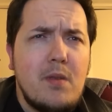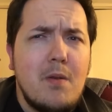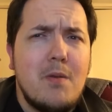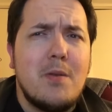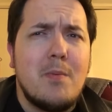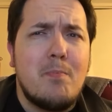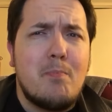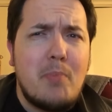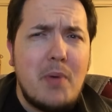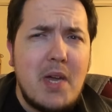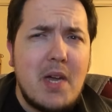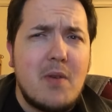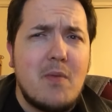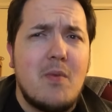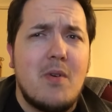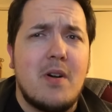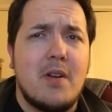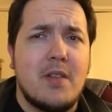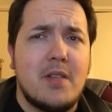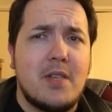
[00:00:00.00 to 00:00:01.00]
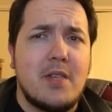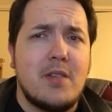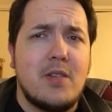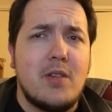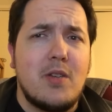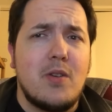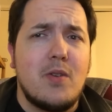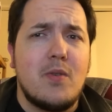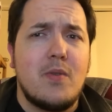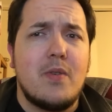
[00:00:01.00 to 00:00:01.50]
the big one to
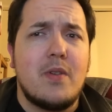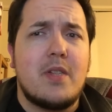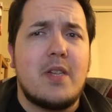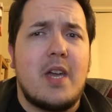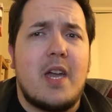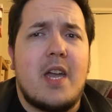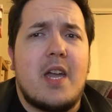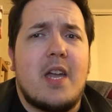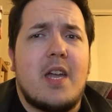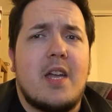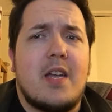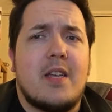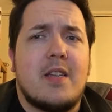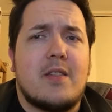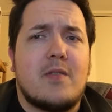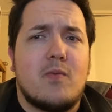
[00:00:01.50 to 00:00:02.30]
use and